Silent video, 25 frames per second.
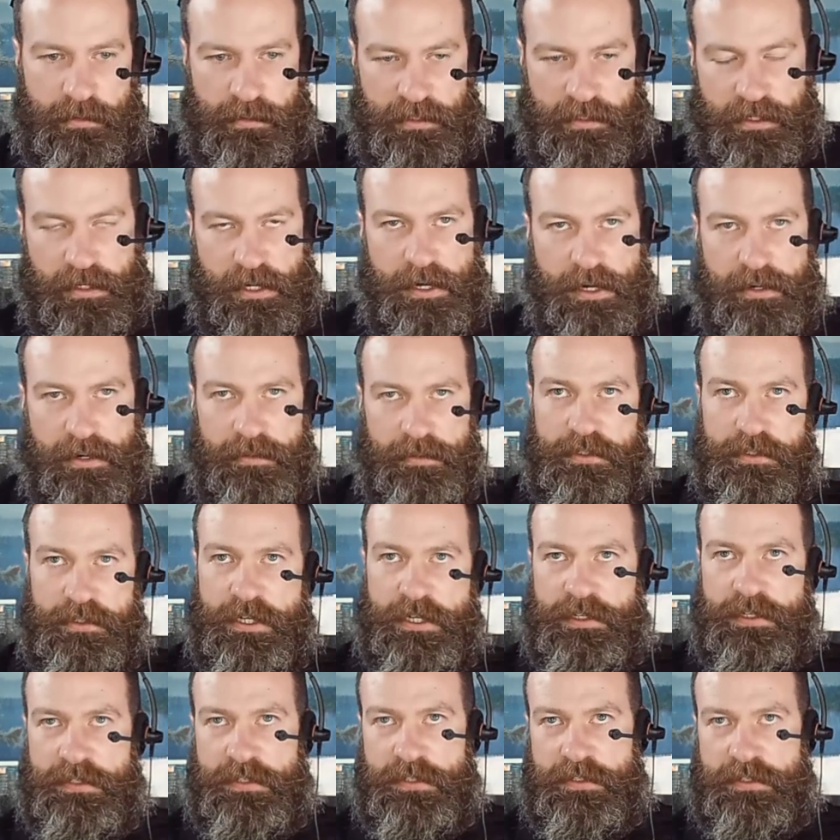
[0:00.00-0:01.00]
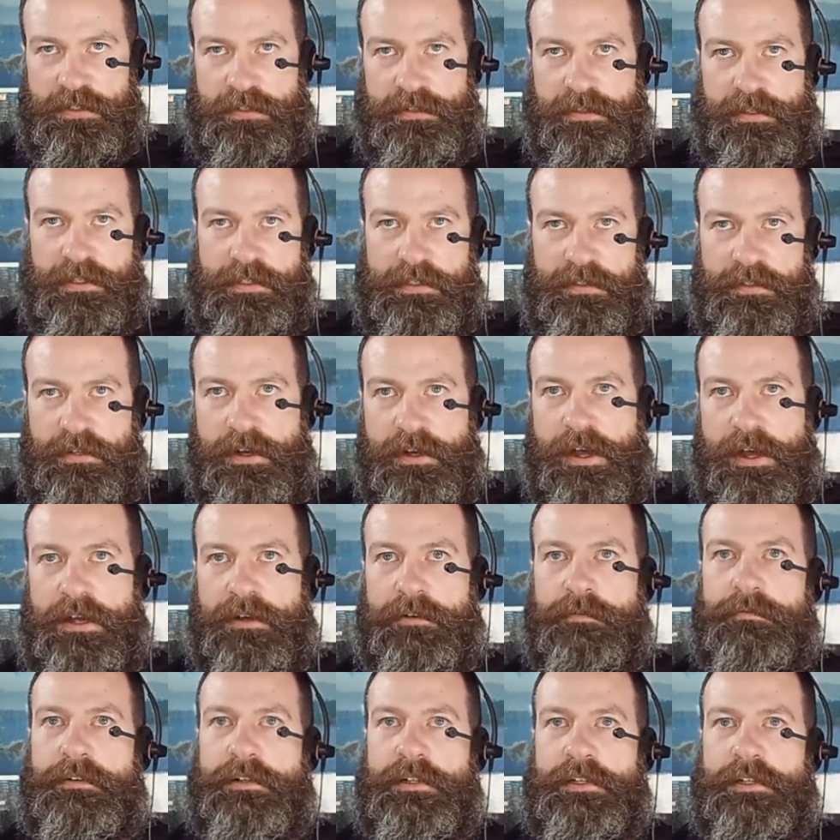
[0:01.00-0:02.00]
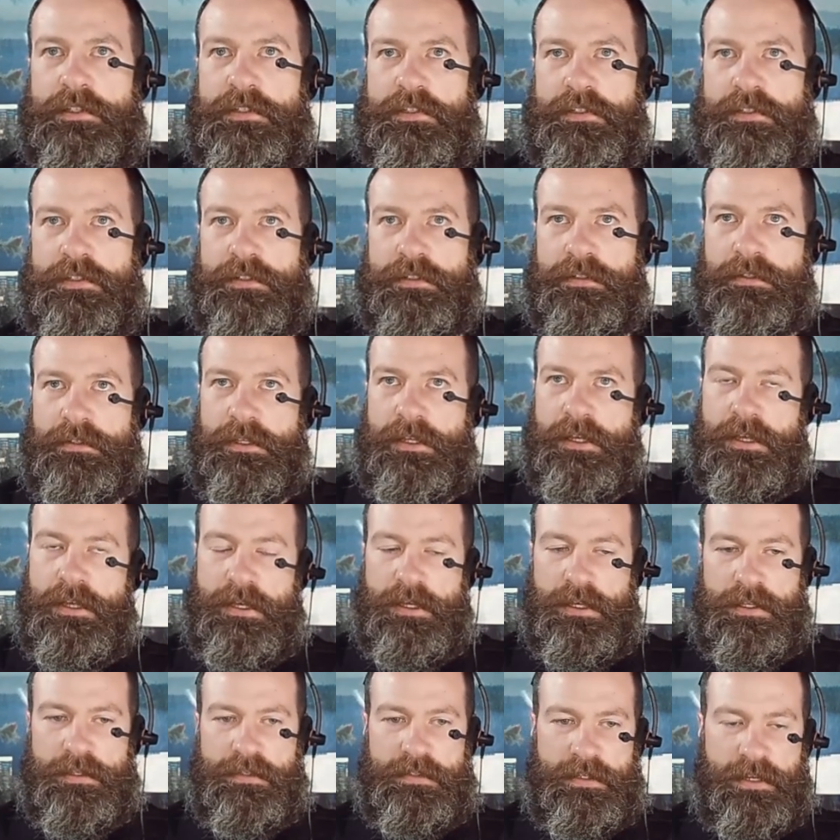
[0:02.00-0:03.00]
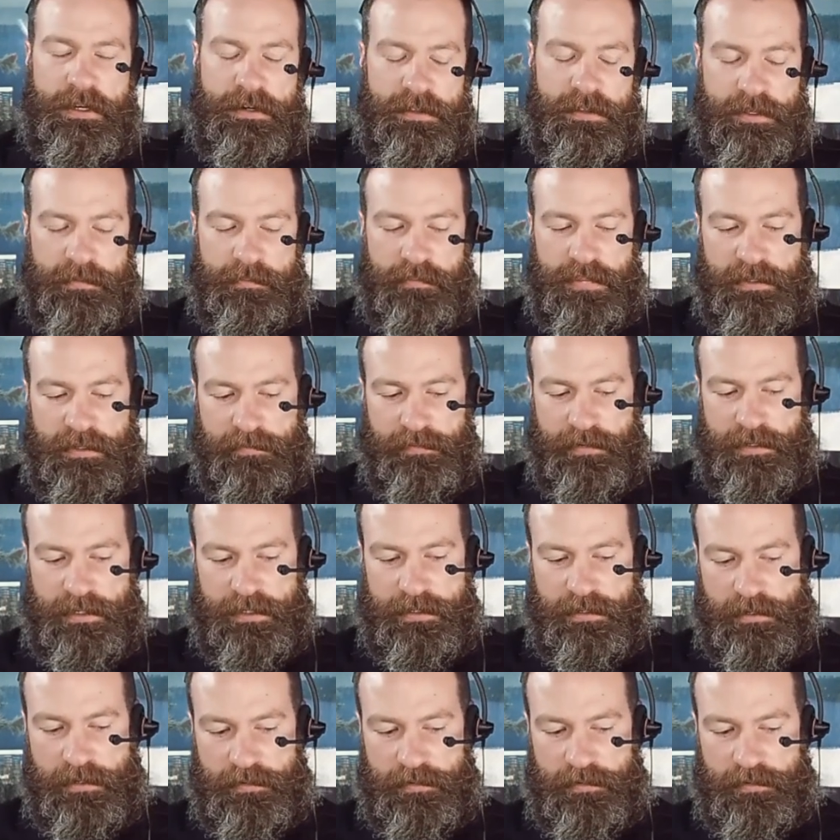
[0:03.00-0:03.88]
kind of the genesis of this talk was, it's kind of like pivoting.